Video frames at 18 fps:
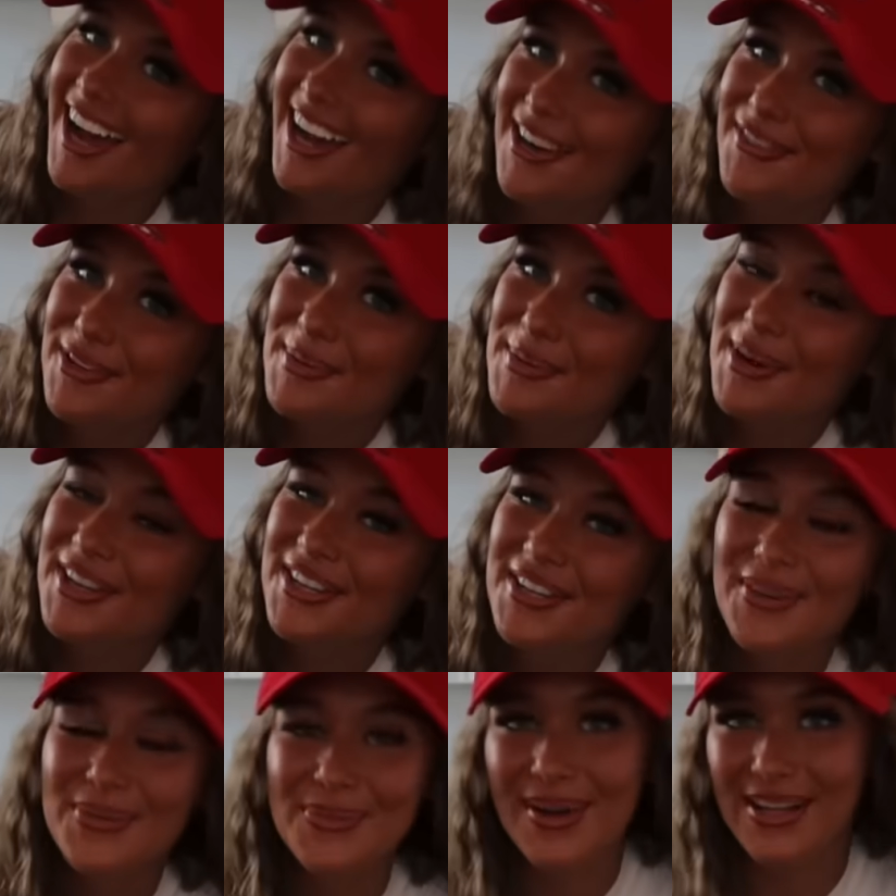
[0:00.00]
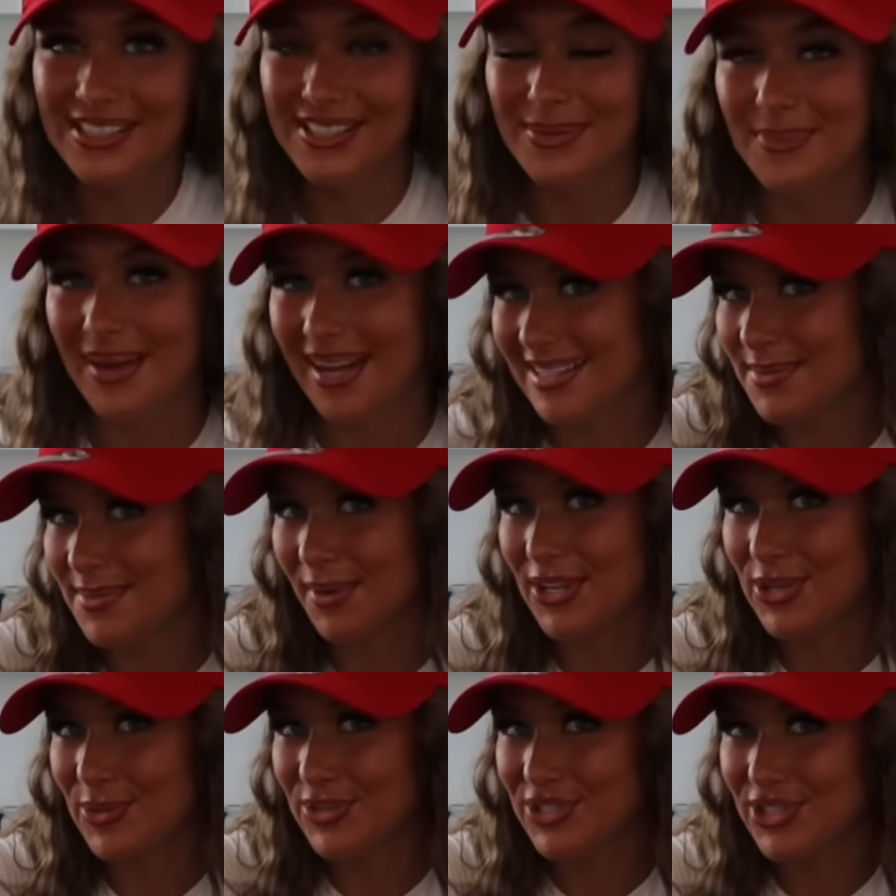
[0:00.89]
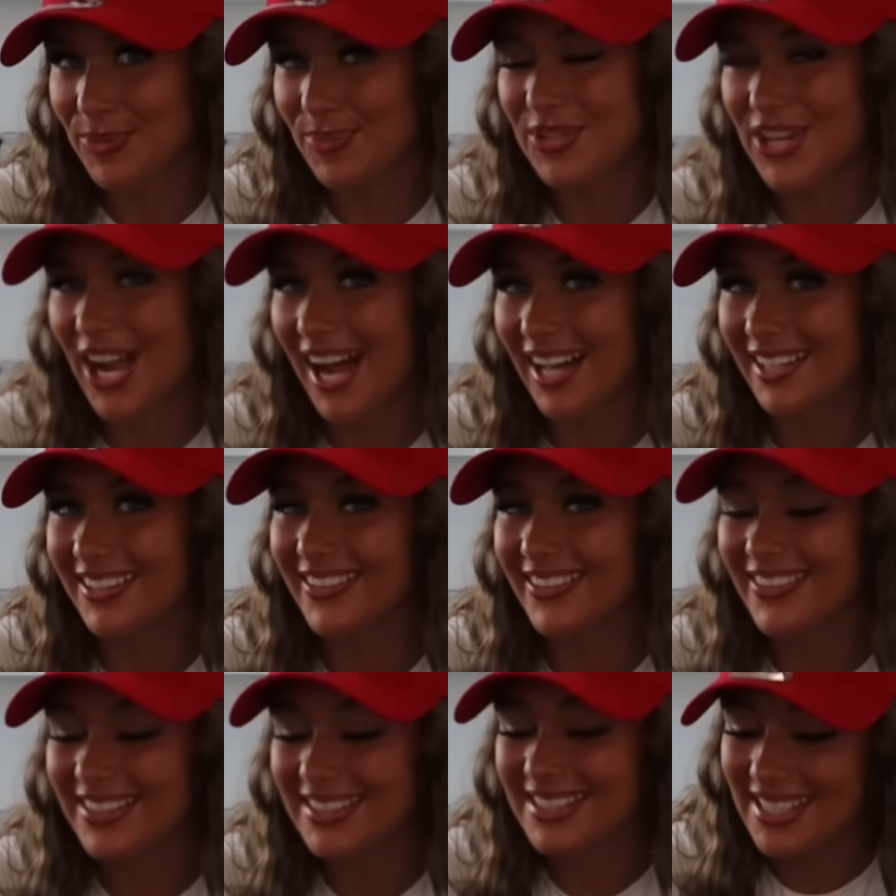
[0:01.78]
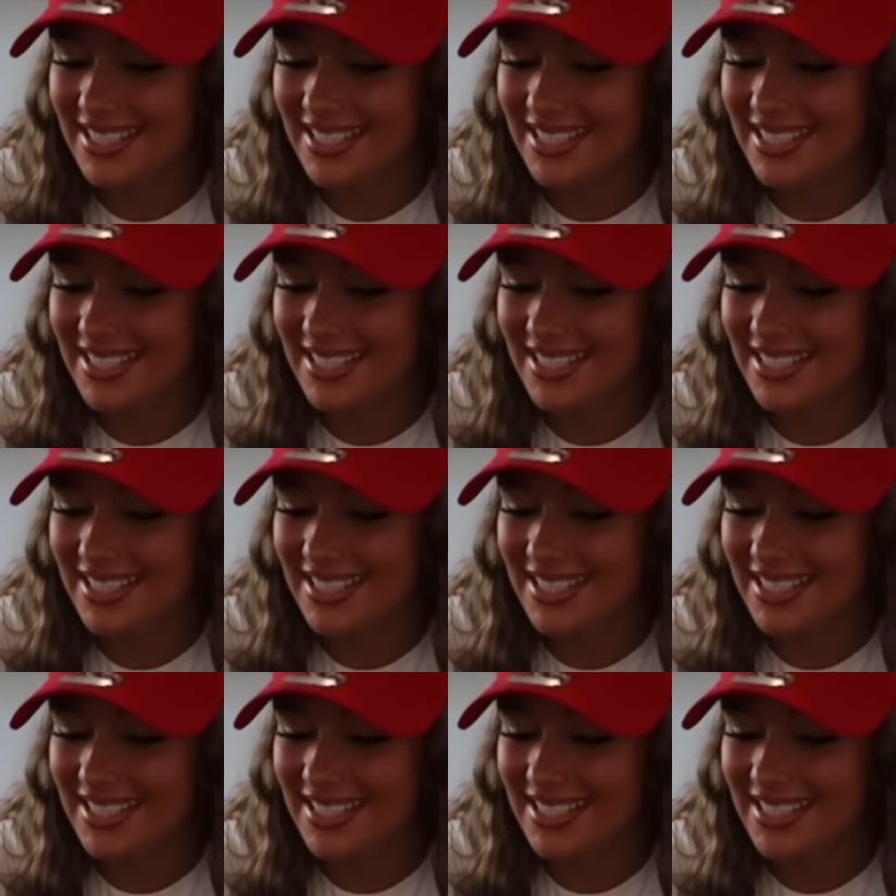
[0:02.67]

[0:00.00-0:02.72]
Hi everyone, welcome back to my YouTube channel.